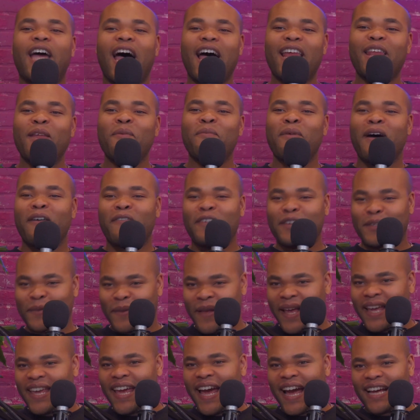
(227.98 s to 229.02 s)
Shia LaBeouf is
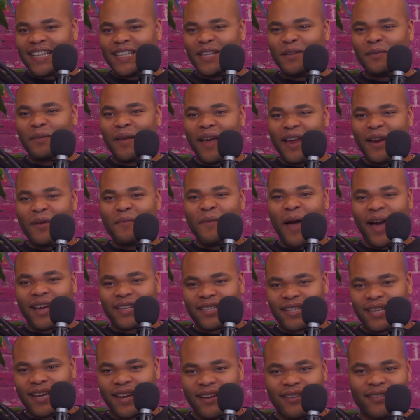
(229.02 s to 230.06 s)
playing. Yes, he played a
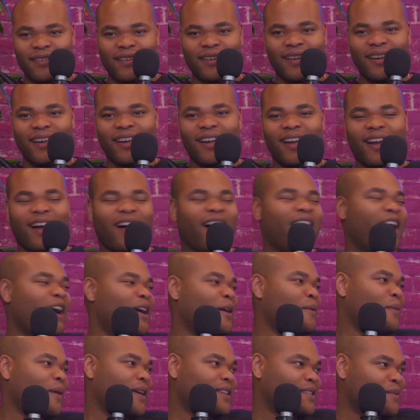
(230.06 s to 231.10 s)
Mexican.
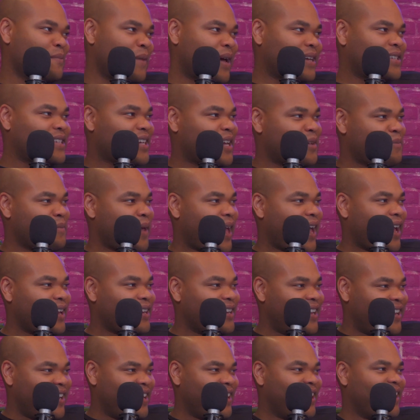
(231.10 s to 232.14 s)
He plays a Mexican man,
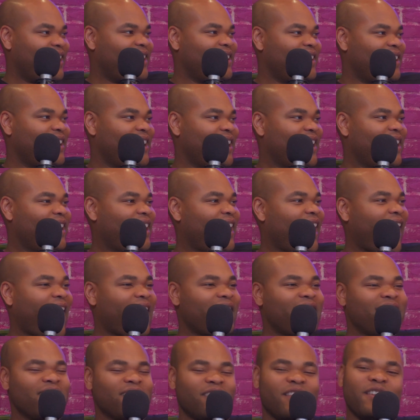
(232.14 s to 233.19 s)

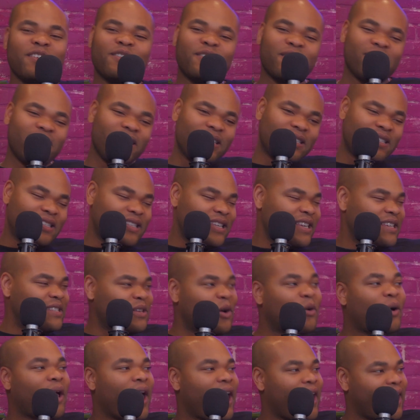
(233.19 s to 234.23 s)
and he's
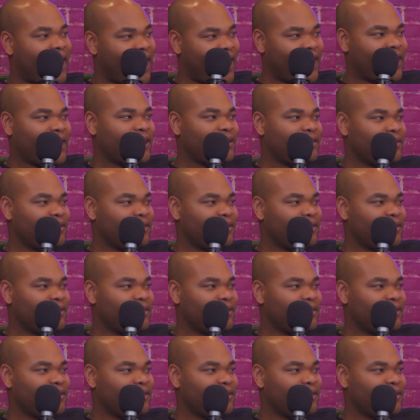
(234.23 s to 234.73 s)
okay at it.